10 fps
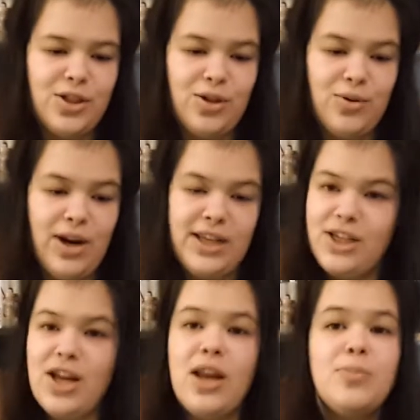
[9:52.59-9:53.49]
So I
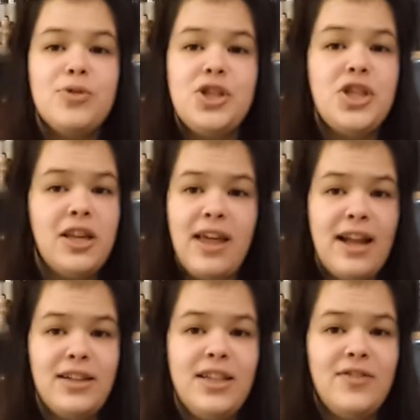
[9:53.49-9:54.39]
did not appreciate
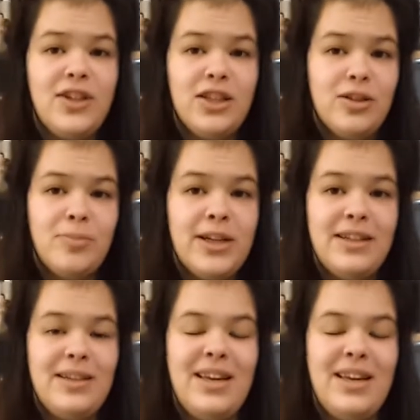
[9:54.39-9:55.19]
that even a little bit.